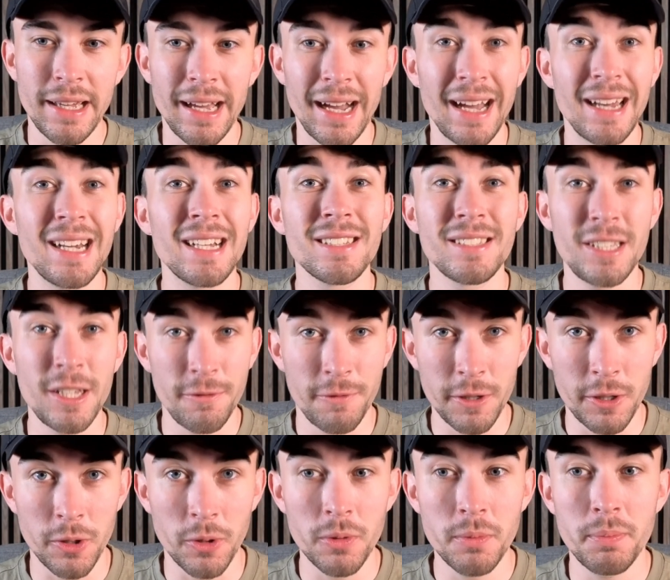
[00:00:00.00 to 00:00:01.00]
And that's
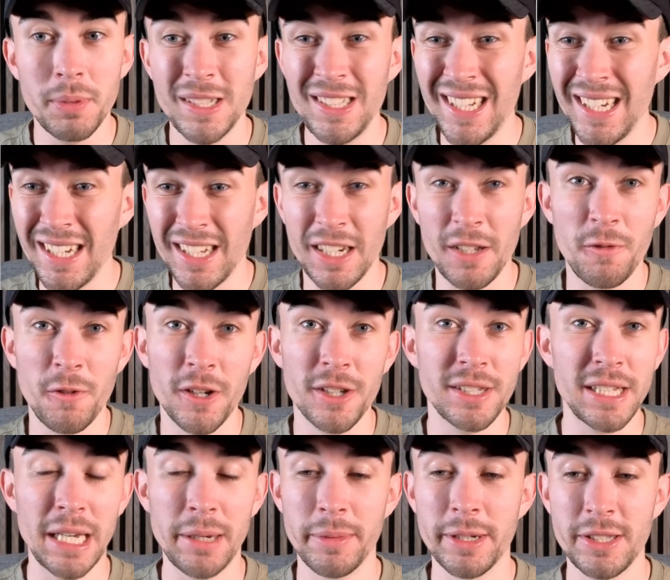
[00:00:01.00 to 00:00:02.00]
difficult, particularly first
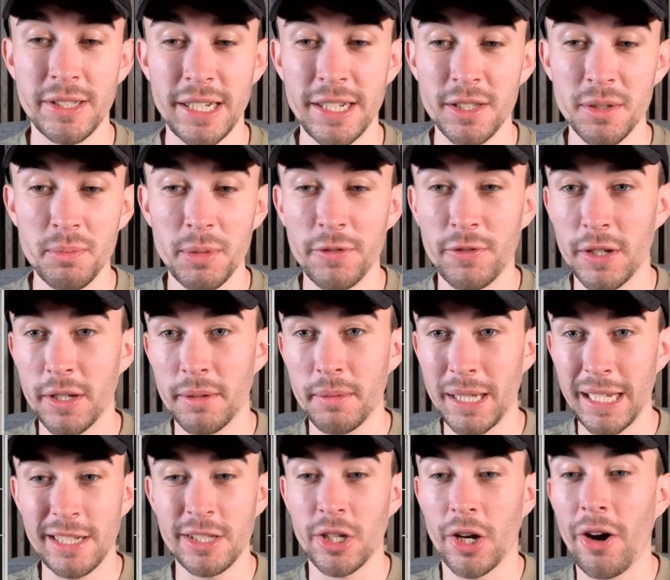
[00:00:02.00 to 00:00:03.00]
game of the season with an
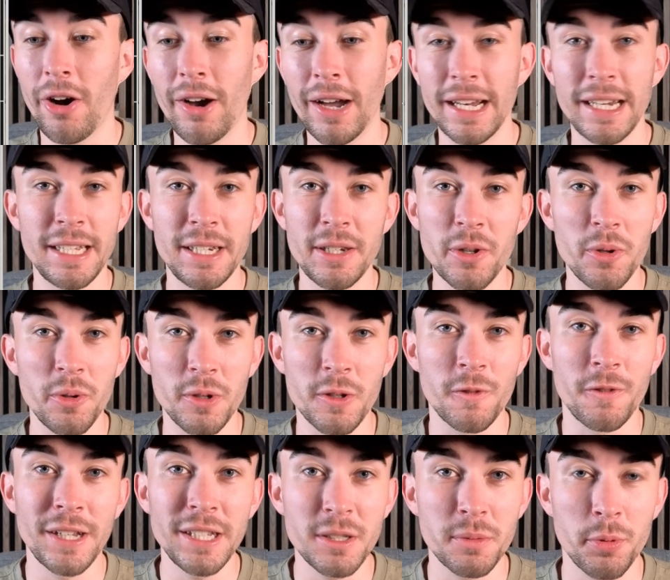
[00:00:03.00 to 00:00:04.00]
entirely new
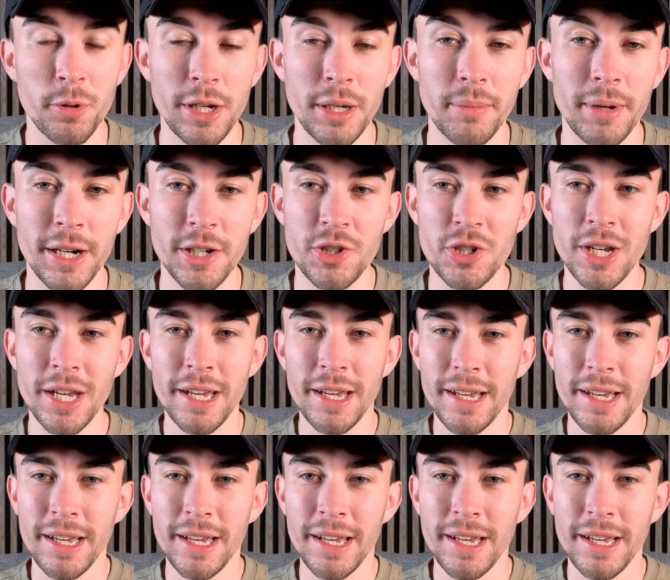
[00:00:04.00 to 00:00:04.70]
defence pretty much.